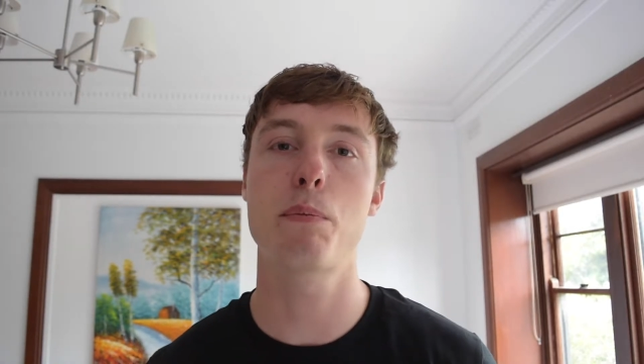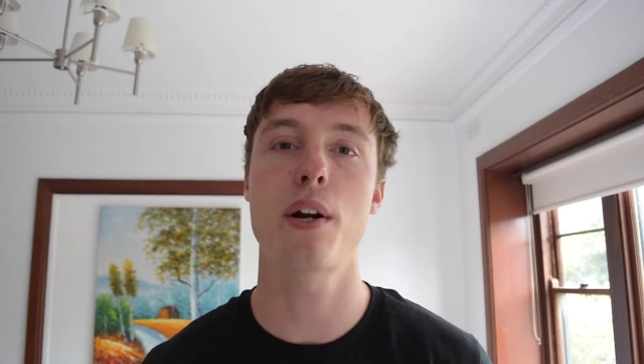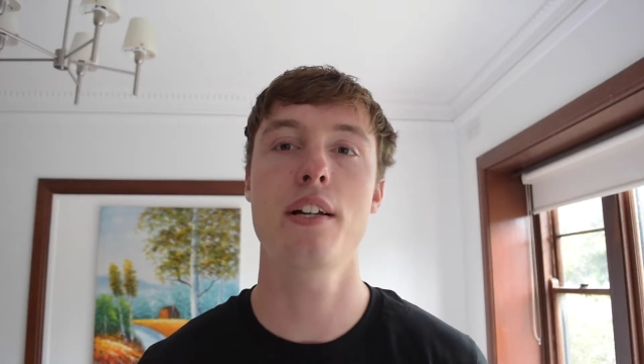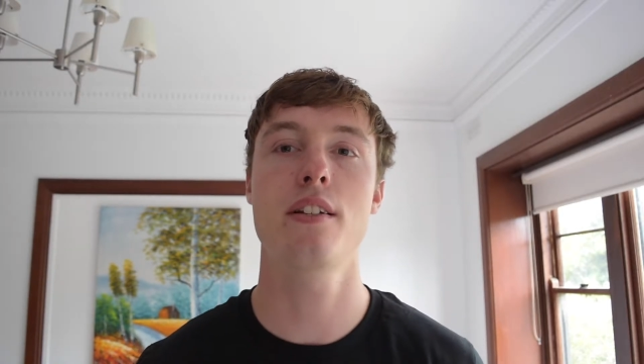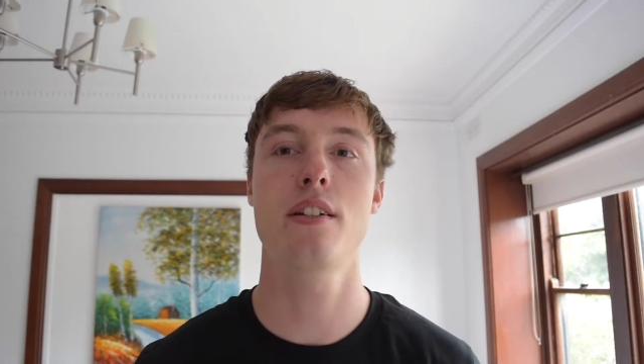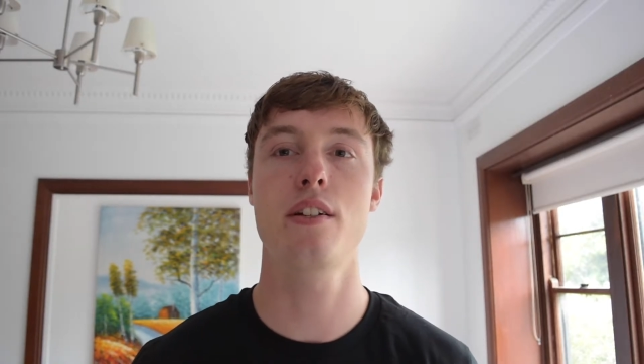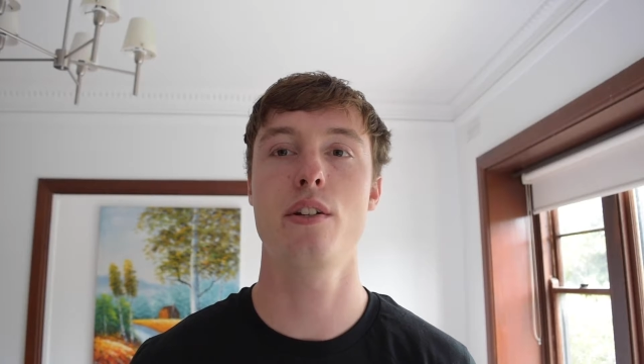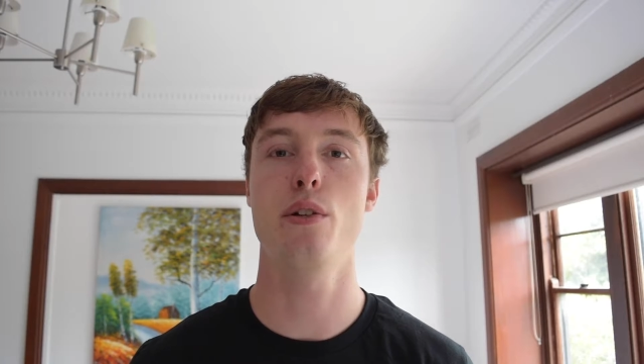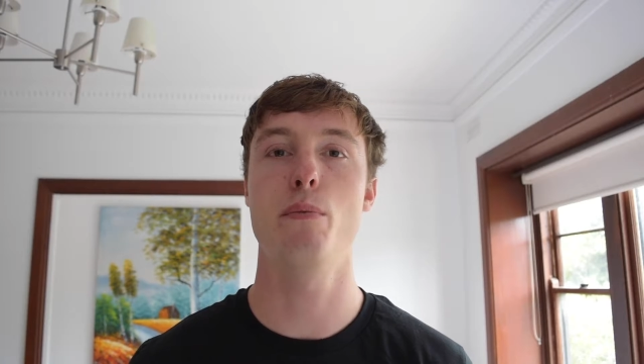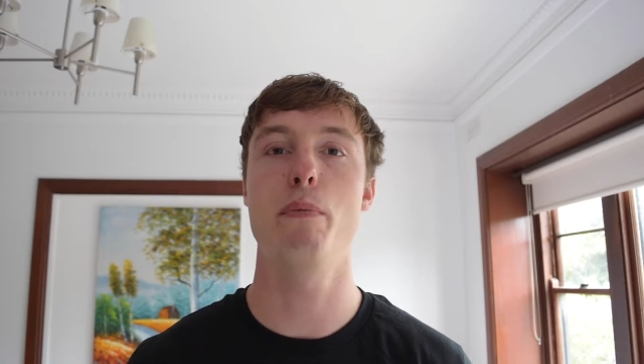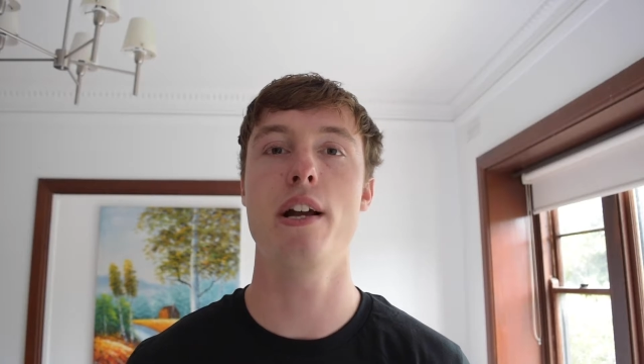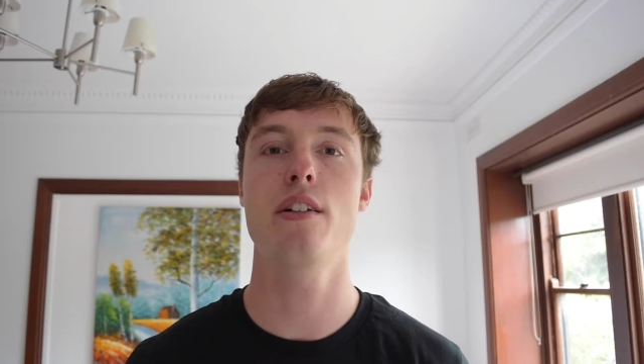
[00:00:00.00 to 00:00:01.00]
prices
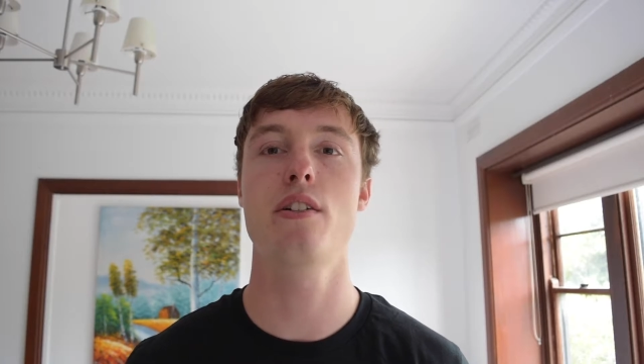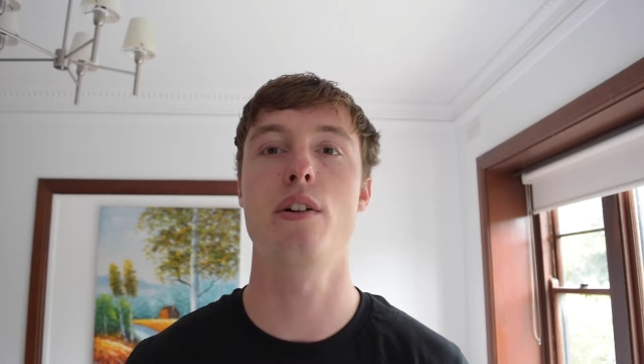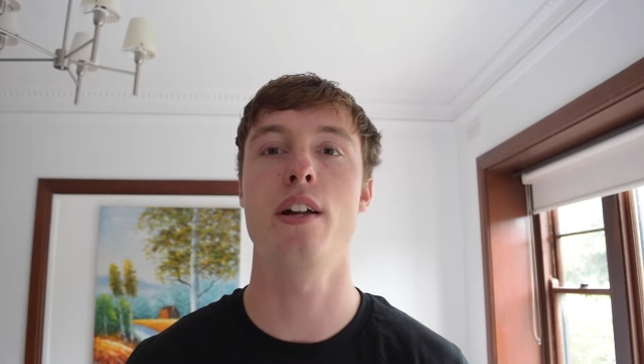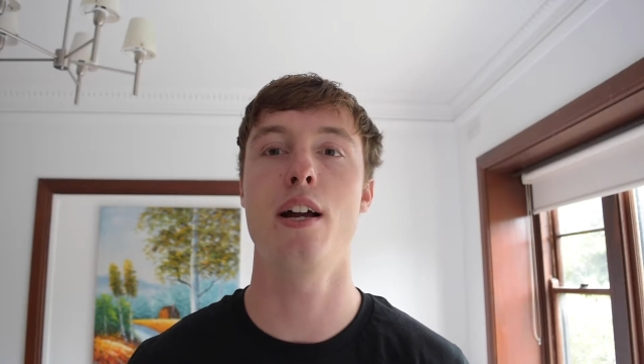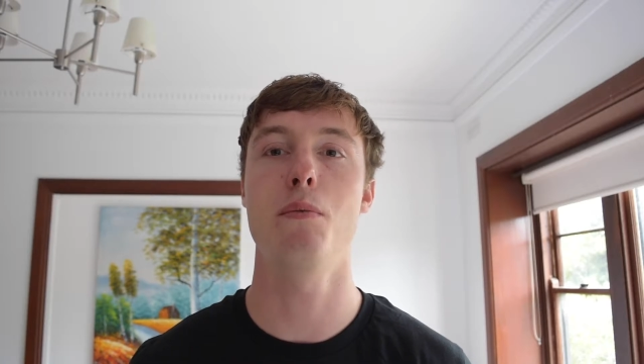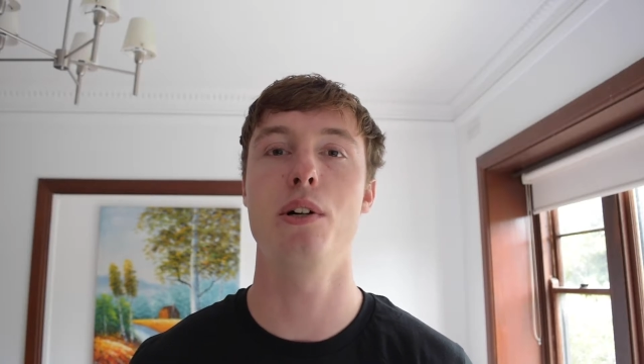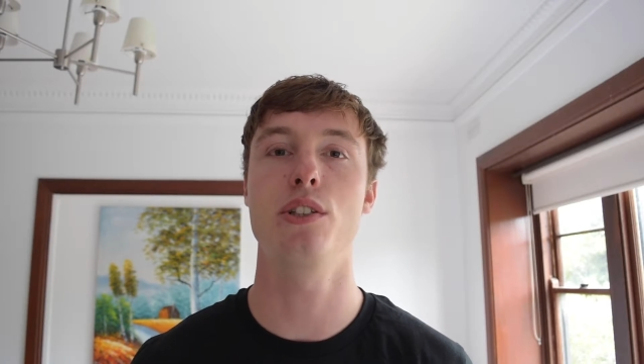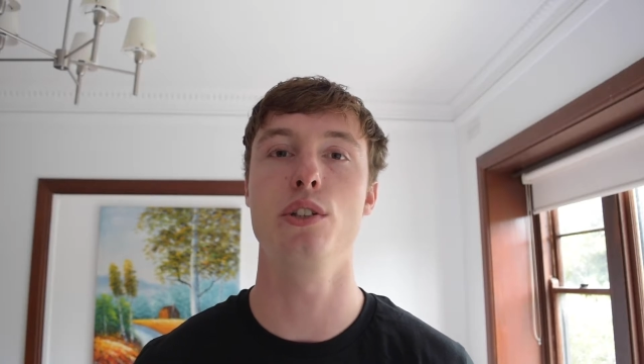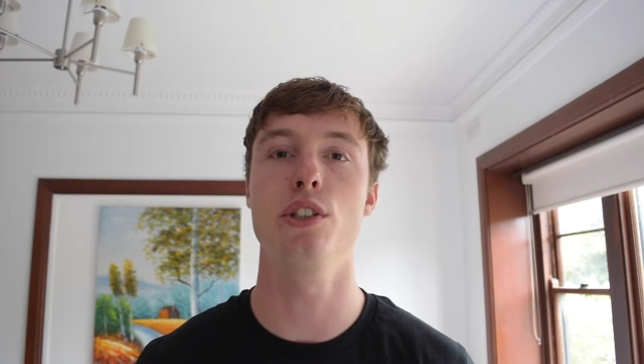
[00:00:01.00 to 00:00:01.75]
you based on how much you